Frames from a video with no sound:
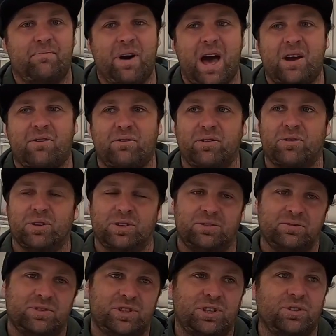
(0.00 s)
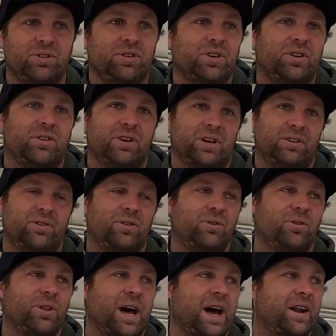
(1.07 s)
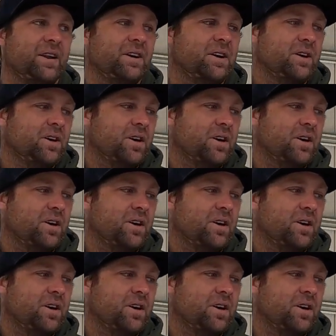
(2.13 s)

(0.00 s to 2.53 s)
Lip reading: mackerel and tuna and all that.